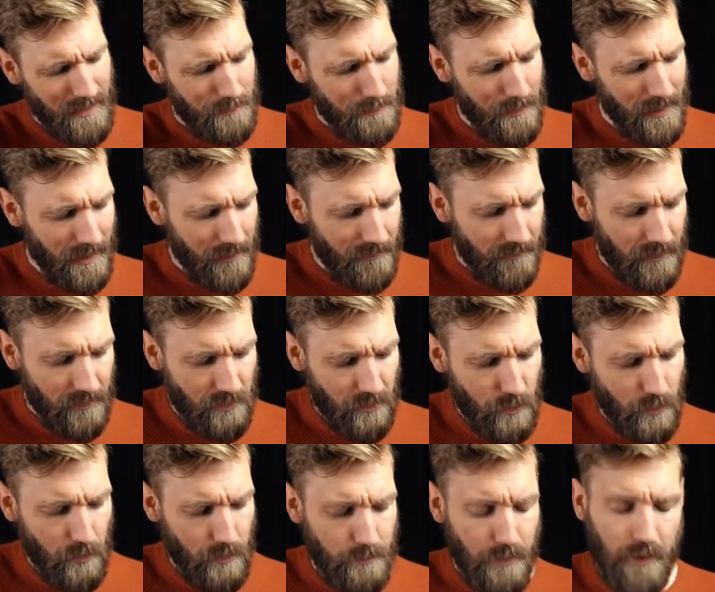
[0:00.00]
playing this
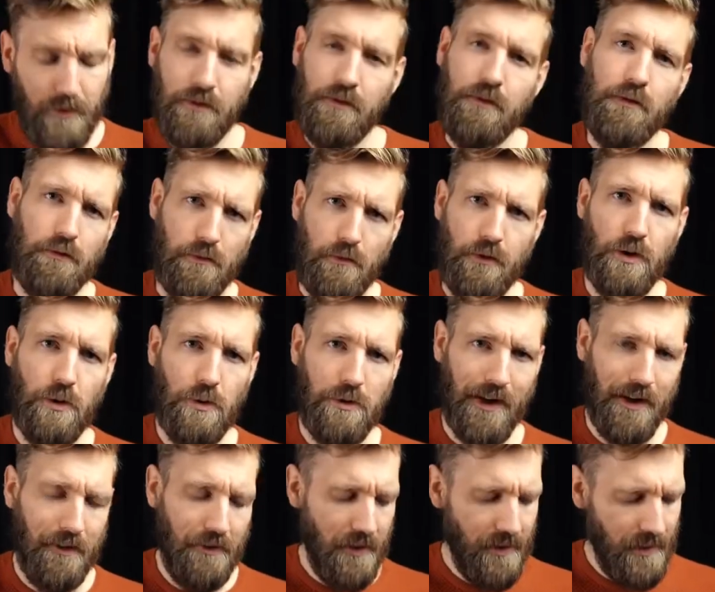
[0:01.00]
chord, but you'll
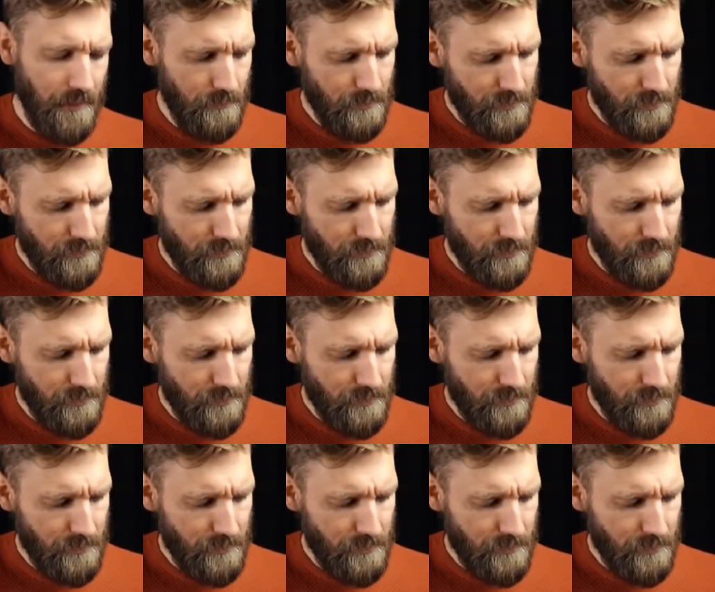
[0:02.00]
get there, I'm